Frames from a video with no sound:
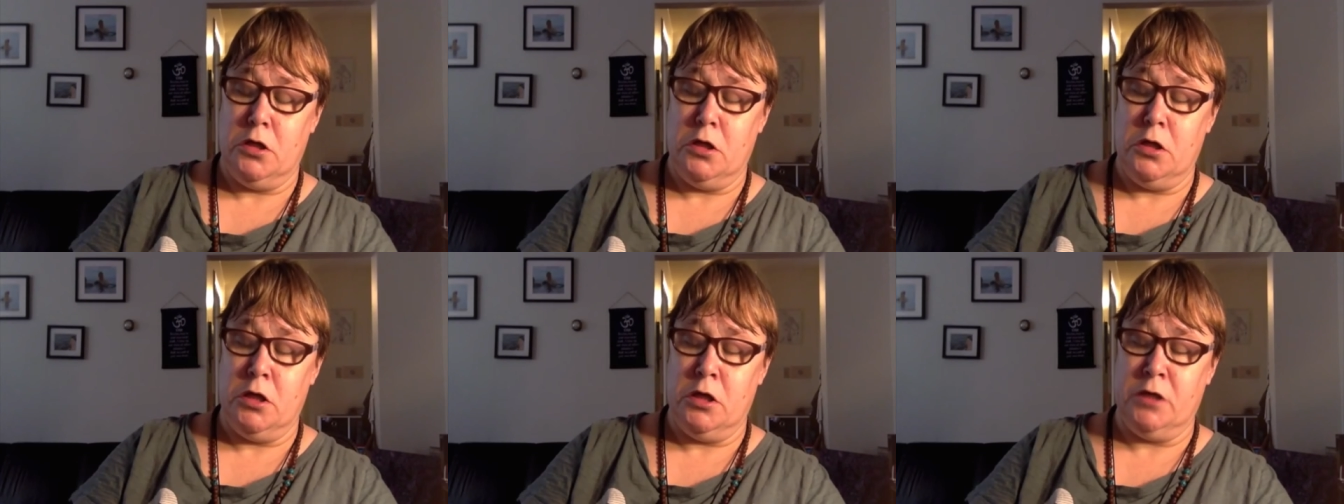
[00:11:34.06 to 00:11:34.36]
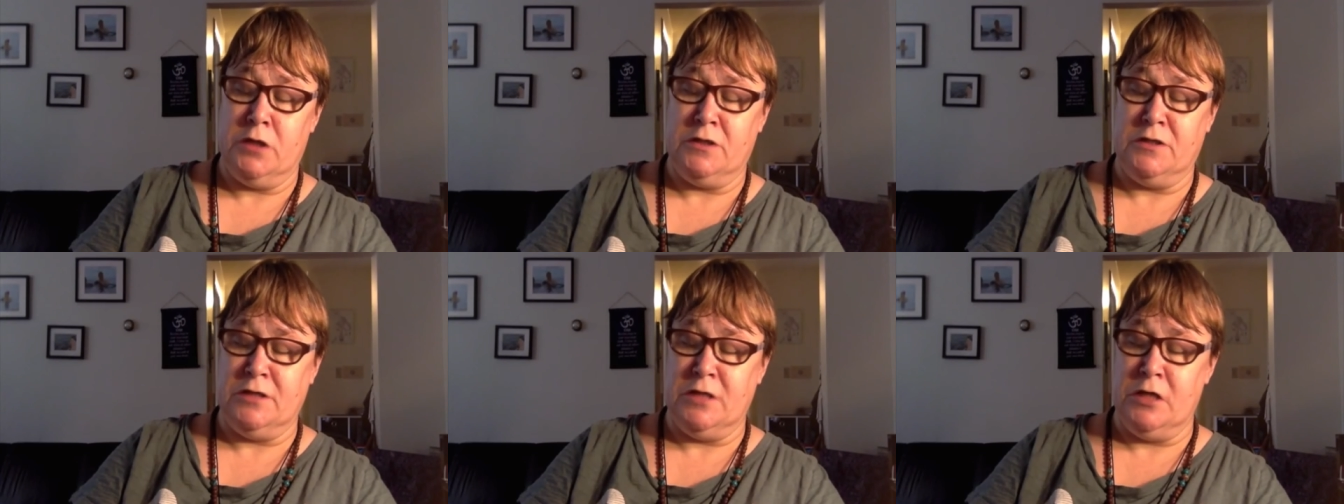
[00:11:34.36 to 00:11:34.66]

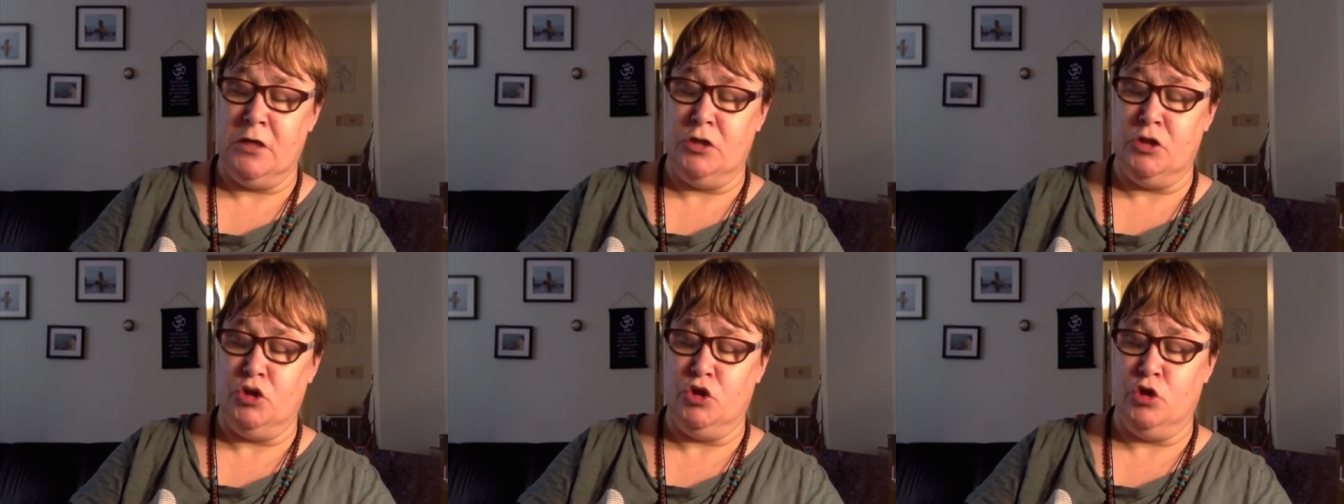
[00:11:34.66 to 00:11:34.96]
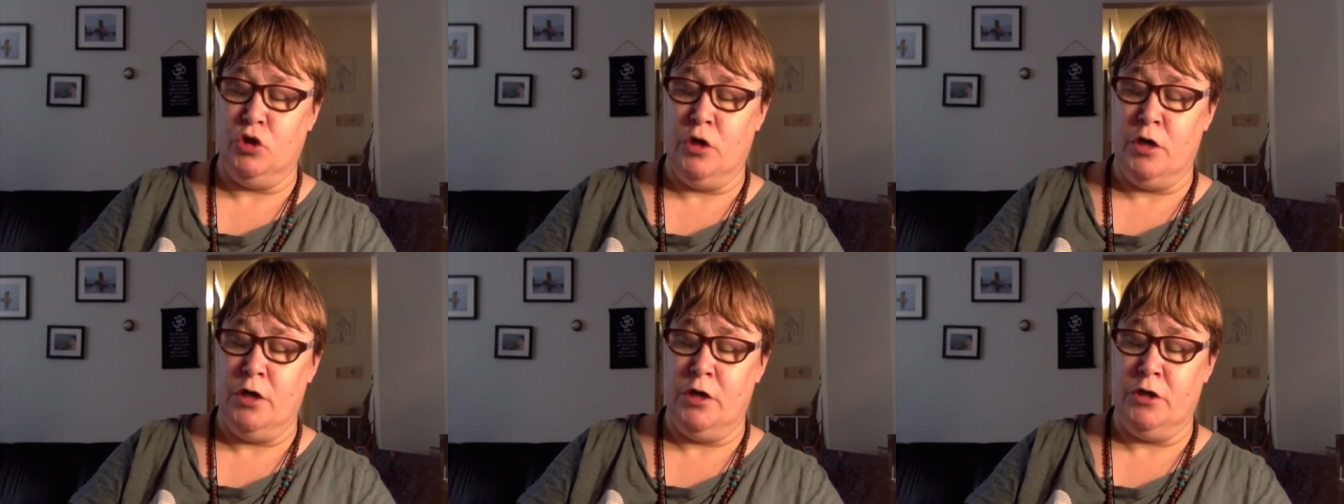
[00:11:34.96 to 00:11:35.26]
extends
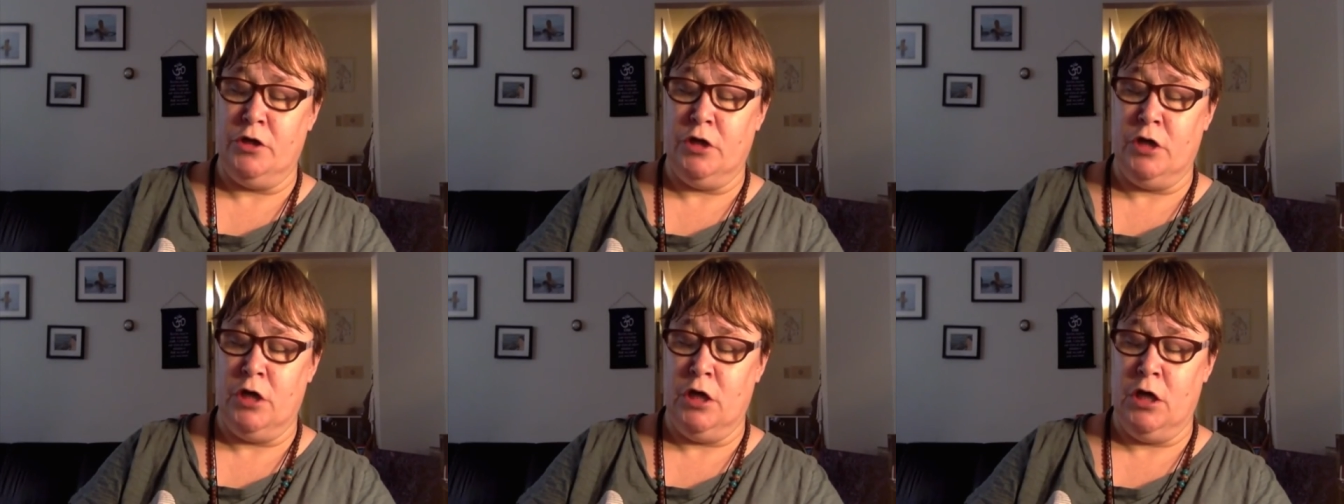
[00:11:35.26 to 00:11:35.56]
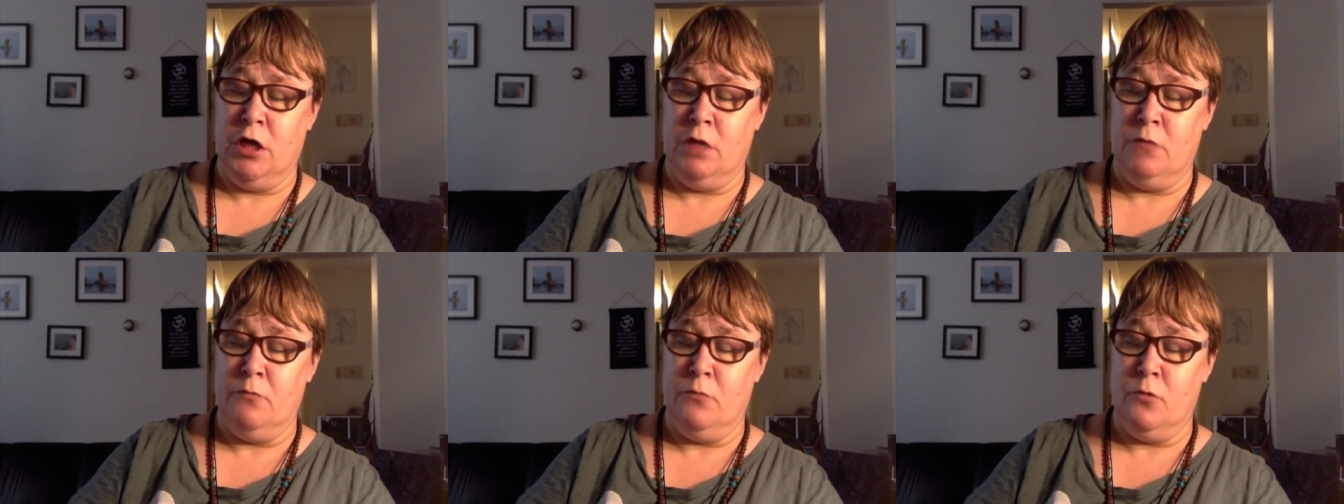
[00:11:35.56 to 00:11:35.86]
drying
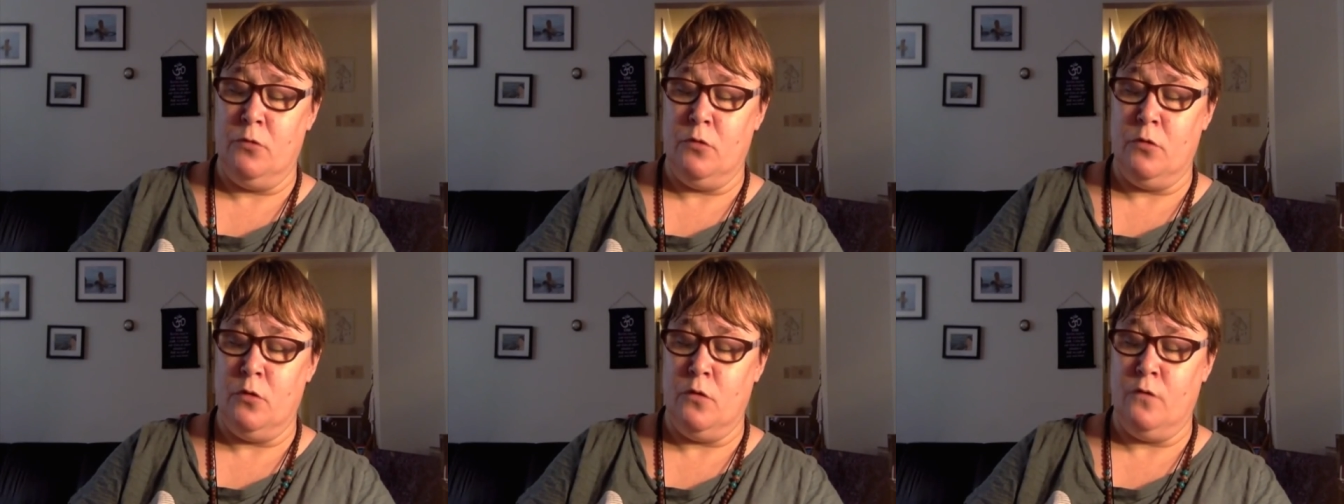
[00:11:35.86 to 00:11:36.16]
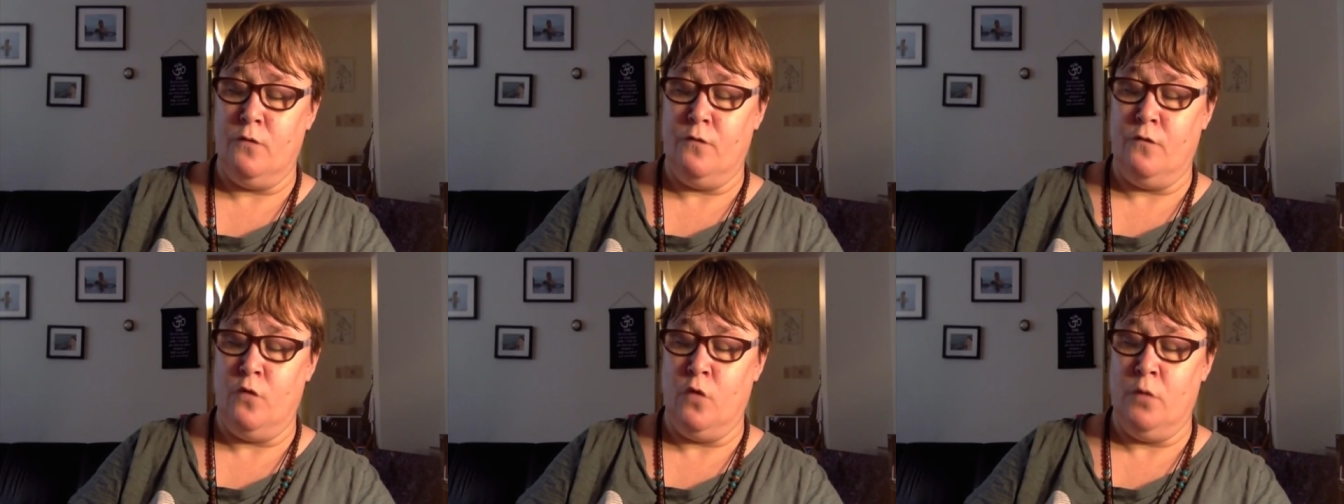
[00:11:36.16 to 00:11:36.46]
time
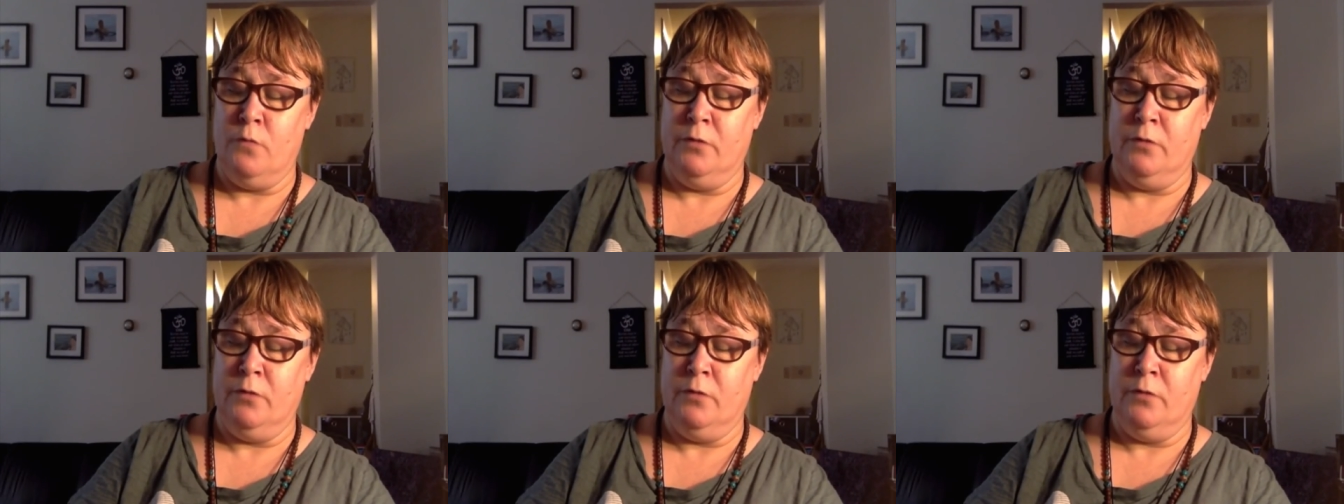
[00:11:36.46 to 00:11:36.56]
for